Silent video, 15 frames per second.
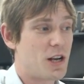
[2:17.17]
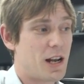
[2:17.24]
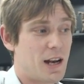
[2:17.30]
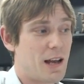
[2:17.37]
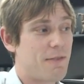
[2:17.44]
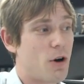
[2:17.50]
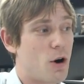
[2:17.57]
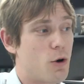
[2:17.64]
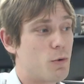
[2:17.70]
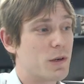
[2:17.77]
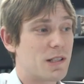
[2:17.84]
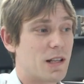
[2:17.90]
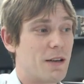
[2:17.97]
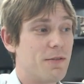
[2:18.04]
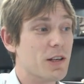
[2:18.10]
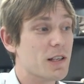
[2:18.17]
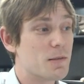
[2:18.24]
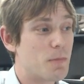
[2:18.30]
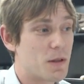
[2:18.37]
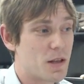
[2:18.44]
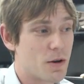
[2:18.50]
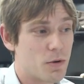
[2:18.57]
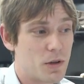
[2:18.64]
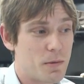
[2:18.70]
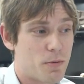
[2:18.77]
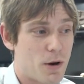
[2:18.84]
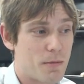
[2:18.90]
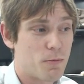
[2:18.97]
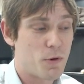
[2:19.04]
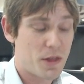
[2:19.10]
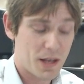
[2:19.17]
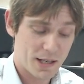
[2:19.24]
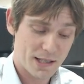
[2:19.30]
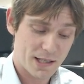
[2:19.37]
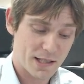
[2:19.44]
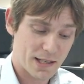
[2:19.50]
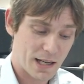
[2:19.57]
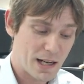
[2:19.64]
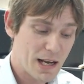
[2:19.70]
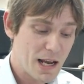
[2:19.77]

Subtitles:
and I've always loved these. But the only problem with this is that